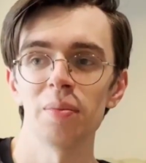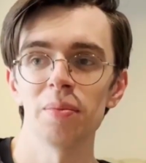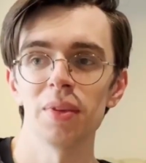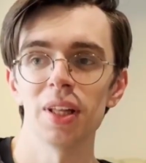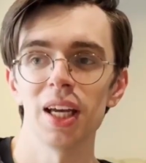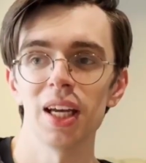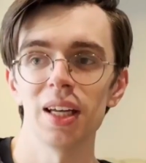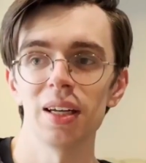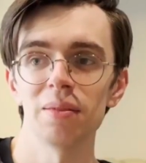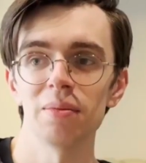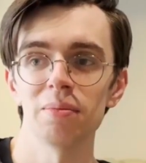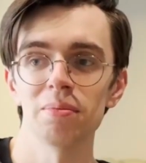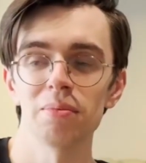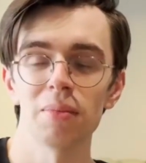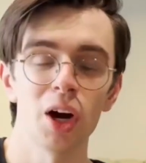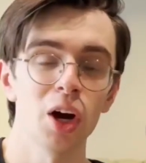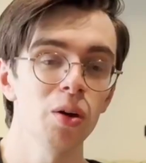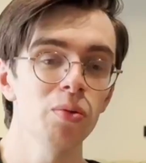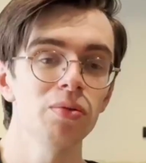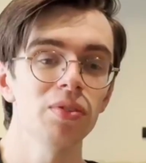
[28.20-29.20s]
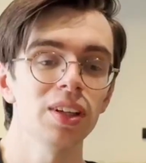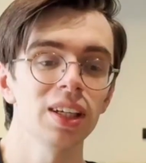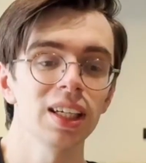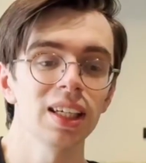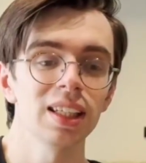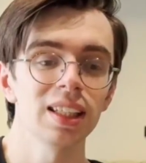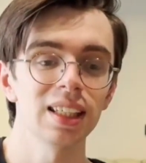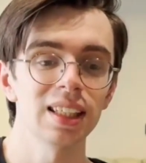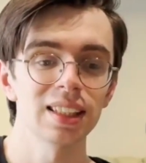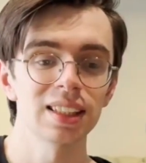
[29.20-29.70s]
then
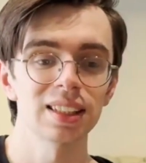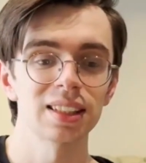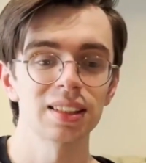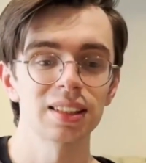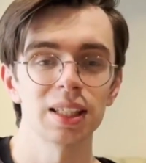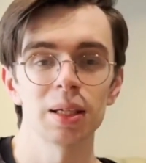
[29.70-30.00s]
hopefully these